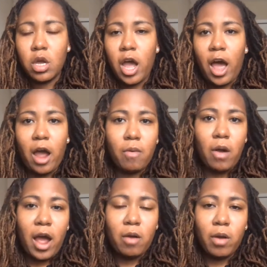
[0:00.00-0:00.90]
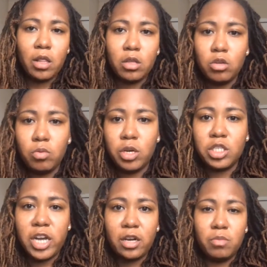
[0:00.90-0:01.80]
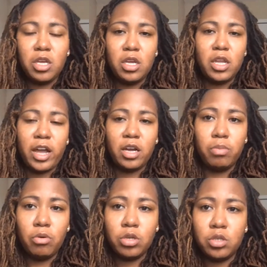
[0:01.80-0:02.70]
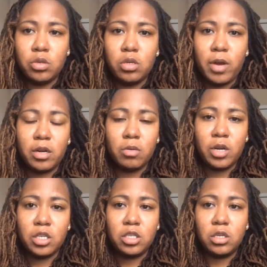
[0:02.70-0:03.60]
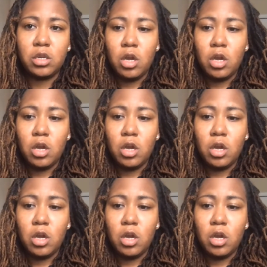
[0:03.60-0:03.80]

I rather you reach out to me and I can point you in the right direction,